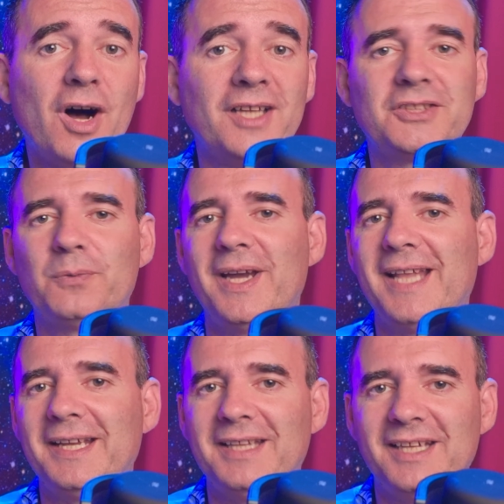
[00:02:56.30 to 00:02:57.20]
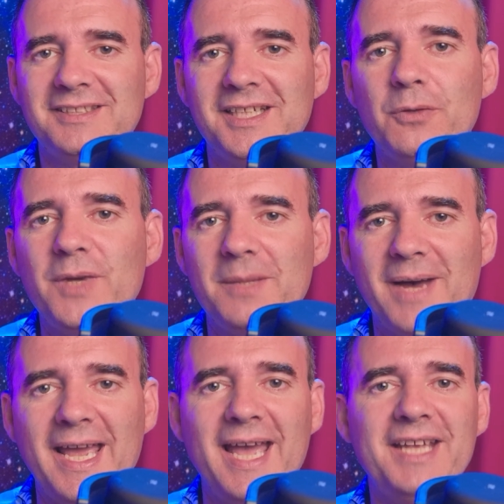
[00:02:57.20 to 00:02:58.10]
was when I tested with
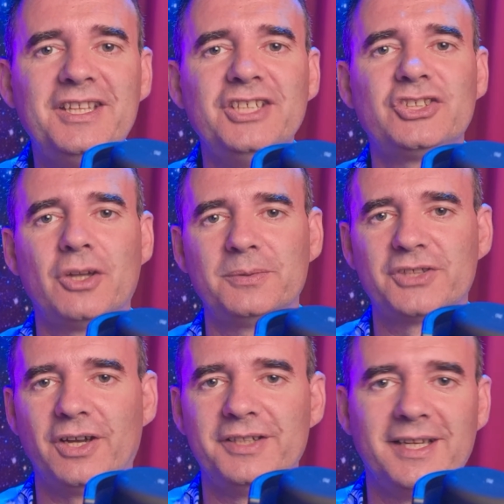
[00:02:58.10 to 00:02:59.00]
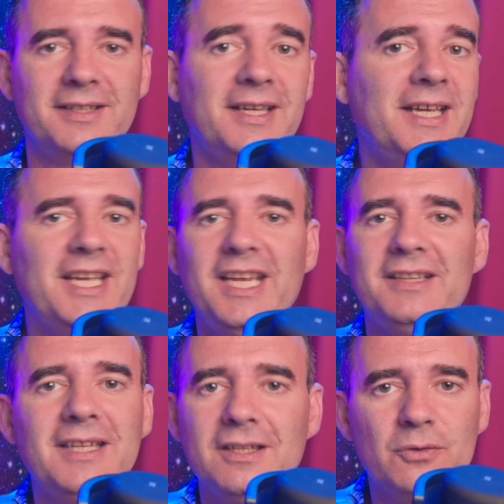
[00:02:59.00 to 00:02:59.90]
my 18 inch Dobsonian.
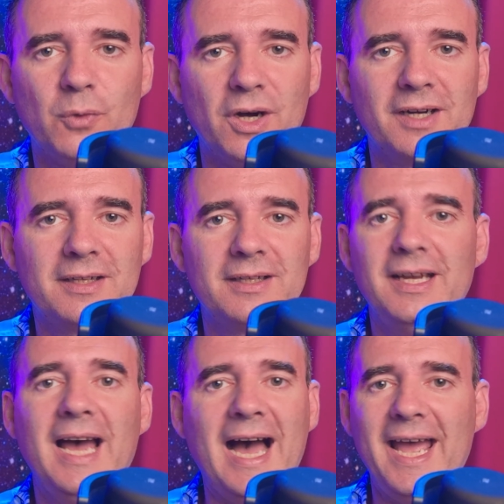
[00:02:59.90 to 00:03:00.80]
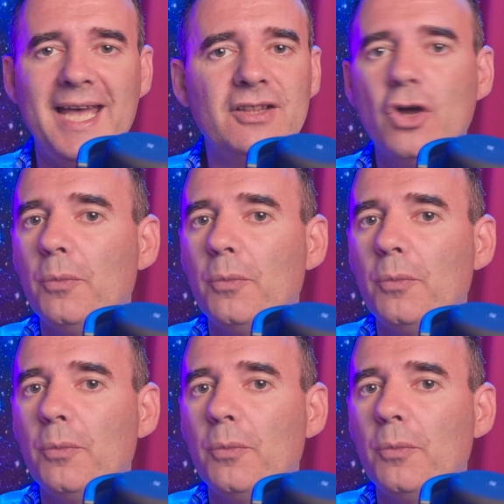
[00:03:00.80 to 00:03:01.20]
It didn't work. I had